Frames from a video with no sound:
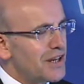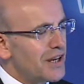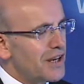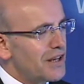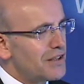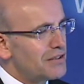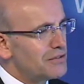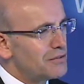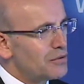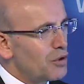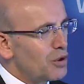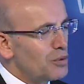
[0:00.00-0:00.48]

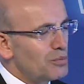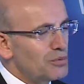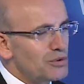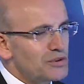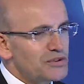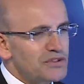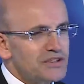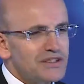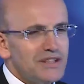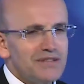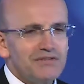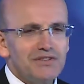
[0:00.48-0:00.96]
and
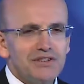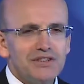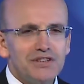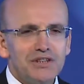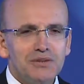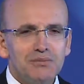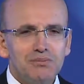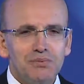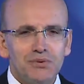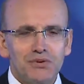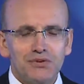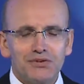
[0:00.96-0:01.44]
almost
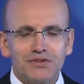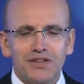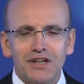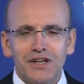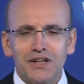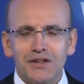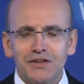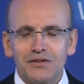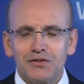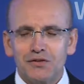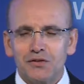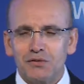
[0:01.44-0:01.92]

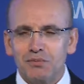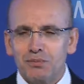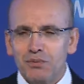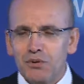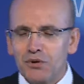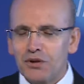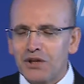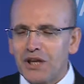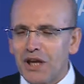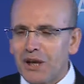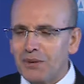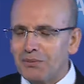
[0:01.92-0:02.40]
17% of
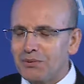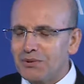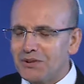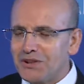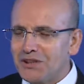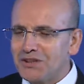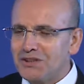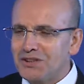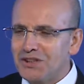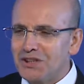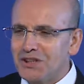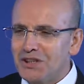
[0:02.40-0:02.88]
per
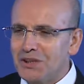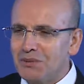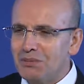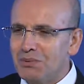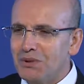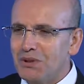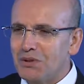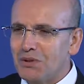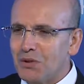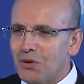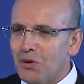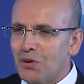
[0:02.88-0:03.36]
capita
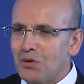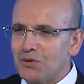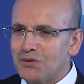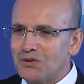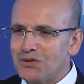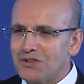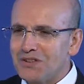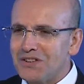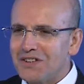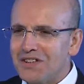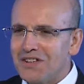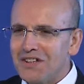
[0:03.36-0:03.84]
GDP
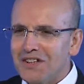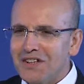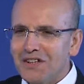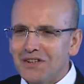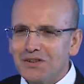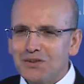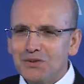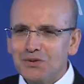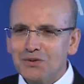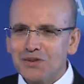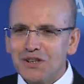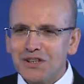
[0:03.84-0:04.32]
cost
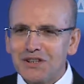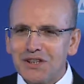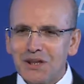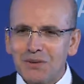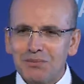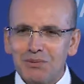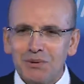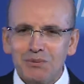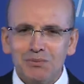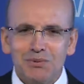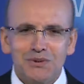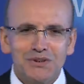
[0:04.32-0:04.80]
to set
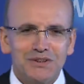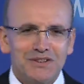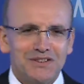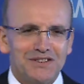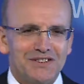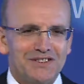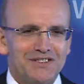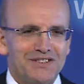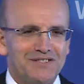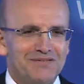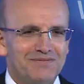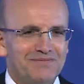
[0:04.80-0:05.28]
up a
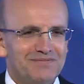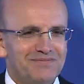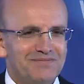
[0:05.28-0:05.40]
business.